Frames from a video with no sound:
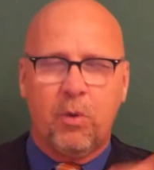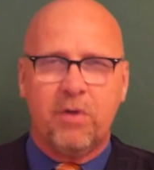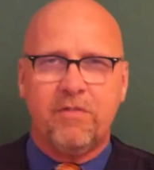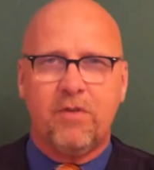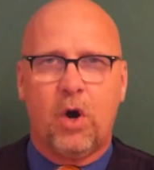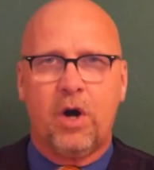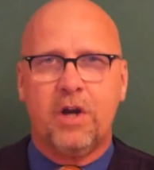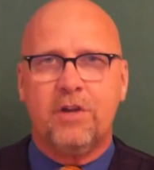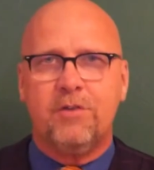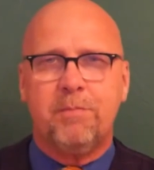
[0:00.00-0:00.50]
We've
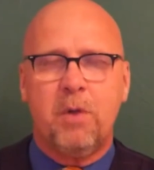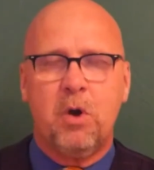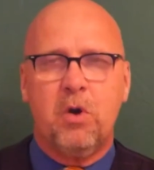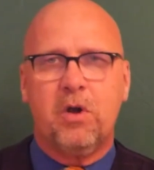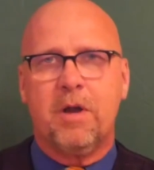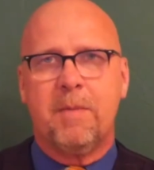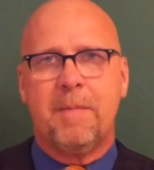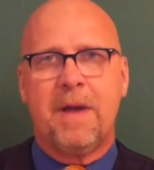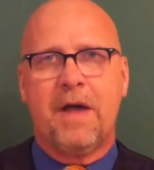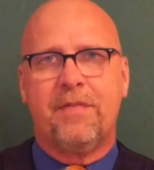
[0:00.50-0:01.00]
already
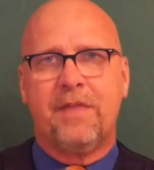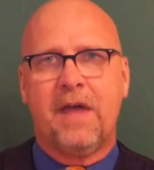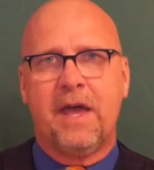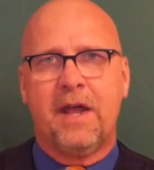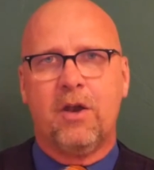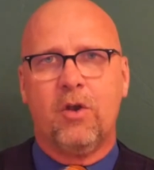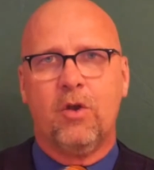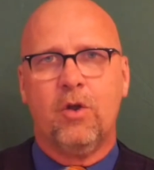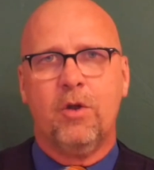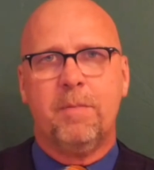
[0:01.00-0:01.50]
spoken about that
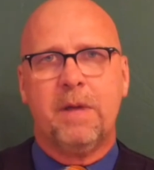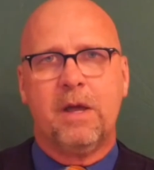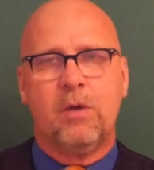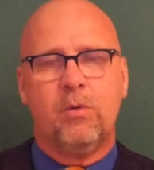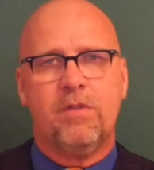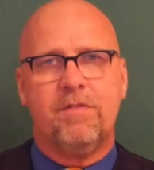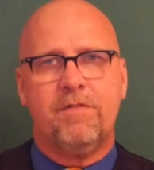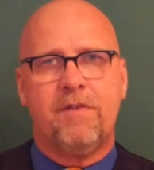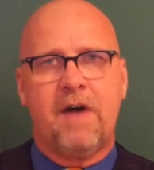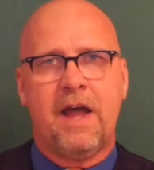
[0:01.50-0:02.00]
a little bit
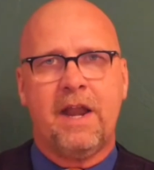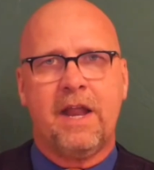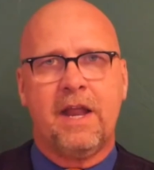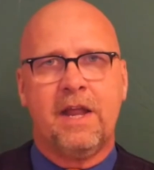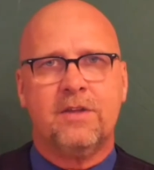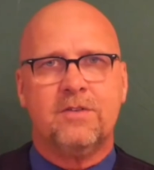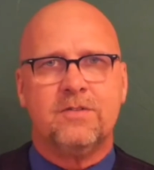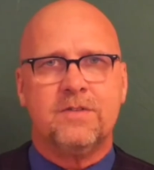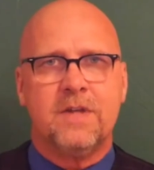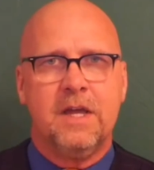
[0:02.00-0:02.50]
with
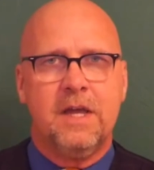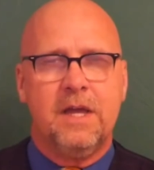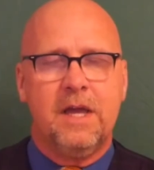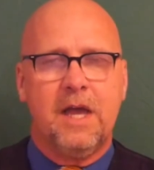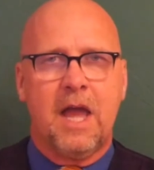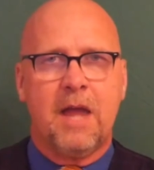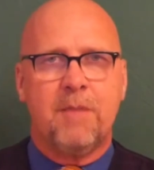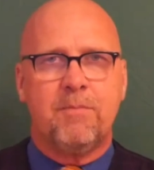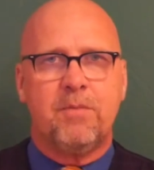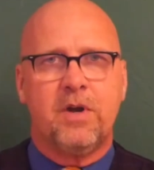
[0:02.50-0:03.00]
finance
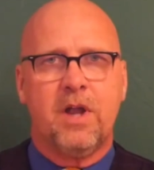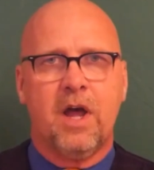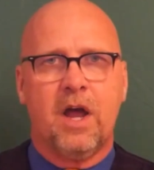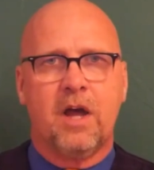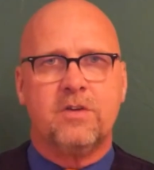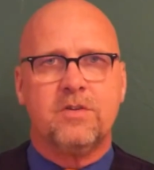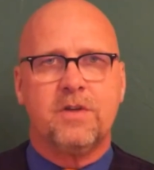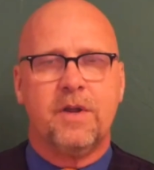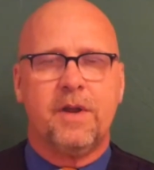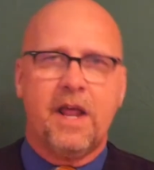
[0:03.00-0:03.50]
and
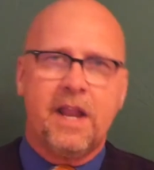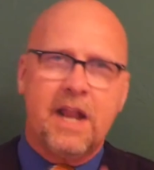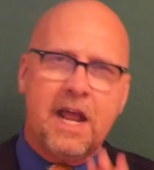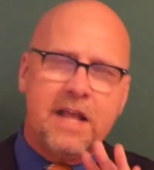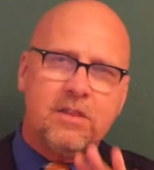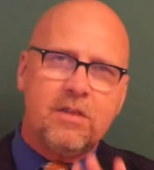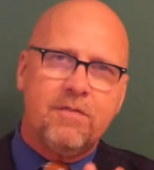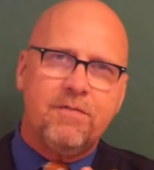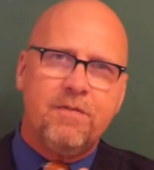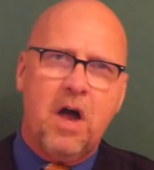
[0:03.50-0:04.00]
production. And
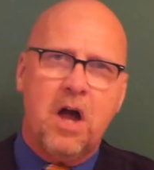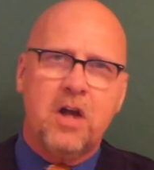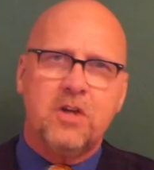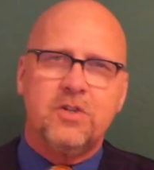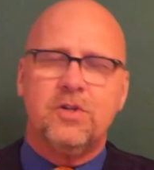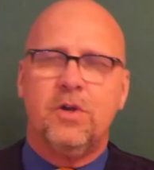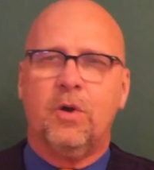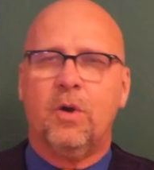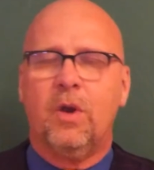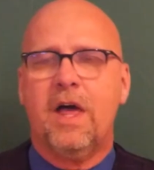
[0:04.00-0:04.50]
at the
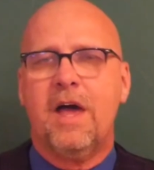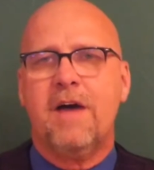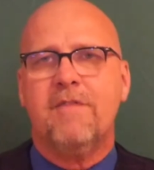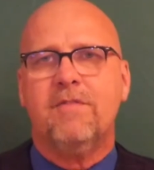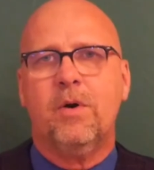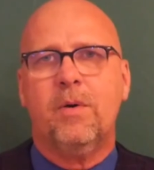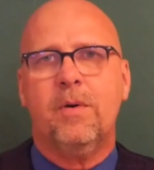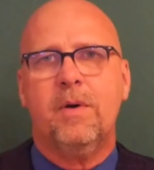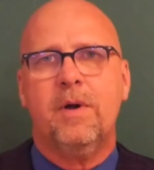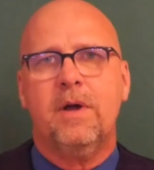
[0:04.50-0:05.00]
functional
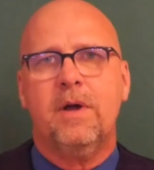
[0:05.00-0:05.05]
level,